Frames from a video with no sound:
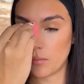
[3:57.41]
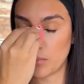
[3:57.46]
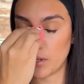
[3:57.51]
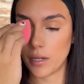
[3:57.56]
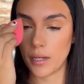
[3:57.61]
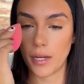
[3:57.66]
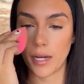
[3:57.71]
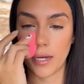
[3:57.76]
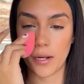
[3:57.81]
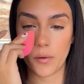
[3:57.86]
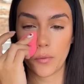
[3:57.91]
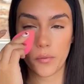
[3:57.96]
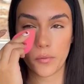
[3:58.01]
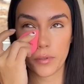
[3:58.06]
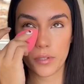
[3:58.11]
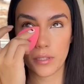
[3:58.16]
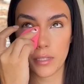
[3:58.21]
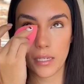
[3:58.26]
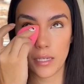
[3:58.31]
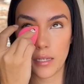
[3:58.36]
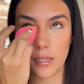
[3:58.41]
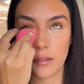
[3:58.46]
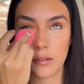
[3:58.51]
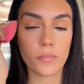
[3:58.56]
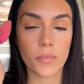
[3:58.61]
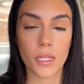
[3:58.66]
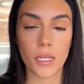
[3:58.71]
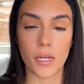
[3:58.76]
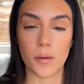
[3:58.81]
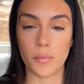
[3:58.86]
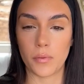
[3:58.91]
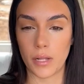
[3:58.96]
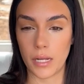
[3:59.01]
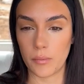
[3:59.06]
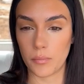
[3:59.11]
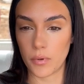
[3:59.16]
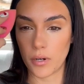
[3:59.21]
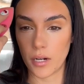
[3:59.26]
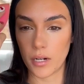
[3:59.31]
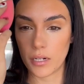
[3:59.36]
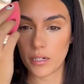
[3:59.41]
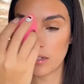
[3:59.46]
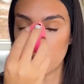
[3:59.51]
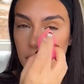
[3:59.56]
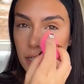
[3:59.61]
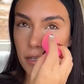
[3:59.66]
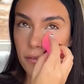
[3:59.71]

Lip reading: but I don't really apply product there.